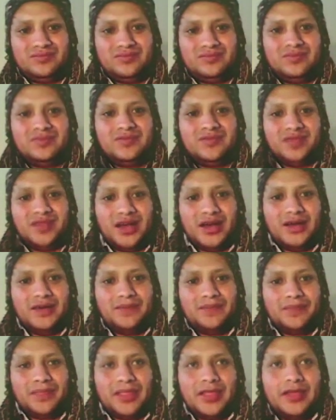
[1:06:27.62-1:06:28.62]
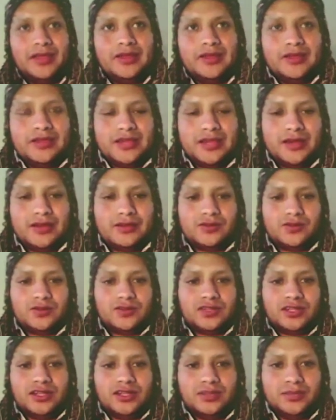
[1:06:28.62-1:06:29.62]
Yeah,
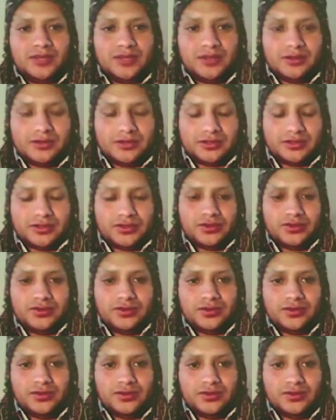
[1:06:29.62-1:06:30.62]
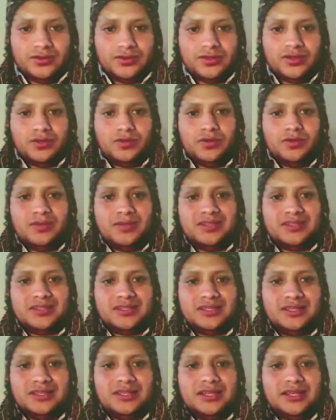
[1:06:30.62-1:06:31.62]
totally. Because, you know, the
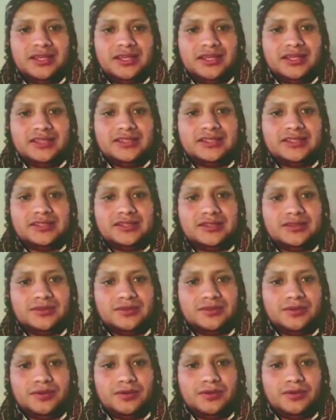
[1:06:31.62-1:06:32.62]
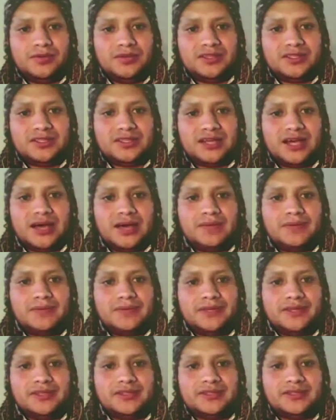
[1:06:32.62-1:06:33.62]
woman's, in the essence of the woman's, have
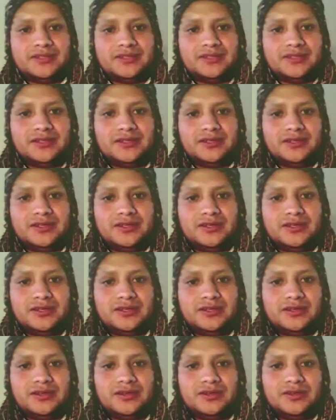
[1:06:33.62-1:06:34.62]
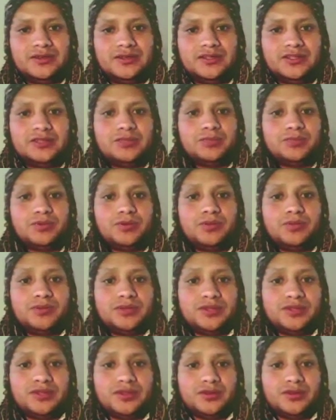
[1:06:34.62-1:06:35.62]
this this
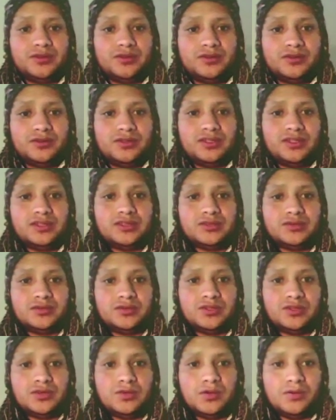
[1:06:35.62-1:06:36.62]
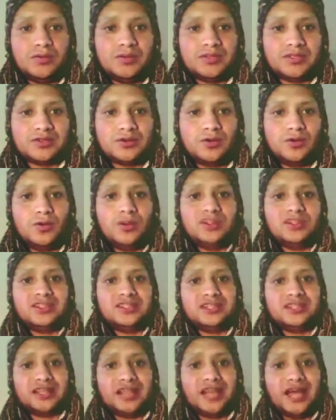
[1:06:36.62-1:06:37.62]
property, no? This, the woman's
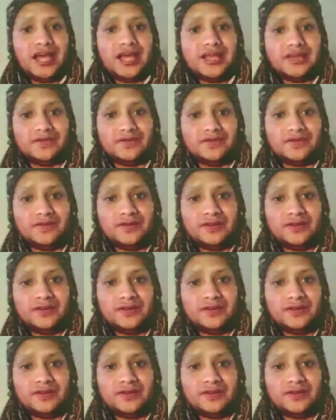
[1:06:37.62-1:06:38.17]
holding the life.